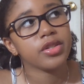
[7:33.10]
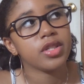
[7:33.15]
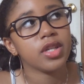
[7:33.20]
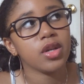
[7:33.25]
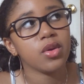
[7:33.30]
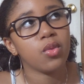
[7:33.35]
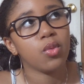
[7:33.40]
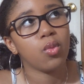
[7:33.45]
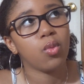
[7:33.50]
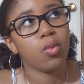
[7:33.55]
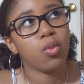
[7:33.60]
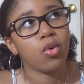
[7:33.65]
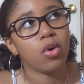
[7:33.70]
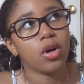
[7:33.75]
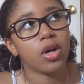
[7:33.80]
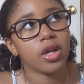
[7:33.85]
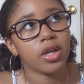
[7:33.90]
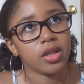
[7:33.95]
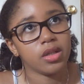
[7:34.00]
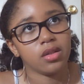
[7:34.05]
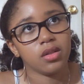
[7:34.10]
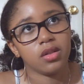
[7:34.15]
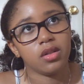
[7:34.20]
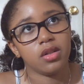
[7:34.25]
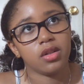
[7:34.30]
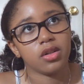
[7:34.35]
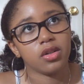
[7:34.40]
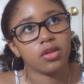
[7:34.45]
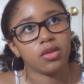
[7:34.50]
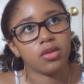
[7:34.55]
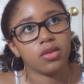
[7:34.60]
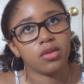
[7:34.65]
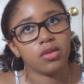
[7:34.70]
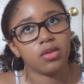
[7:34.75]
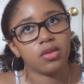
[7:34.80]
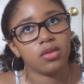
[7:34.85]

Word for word: there's like one girl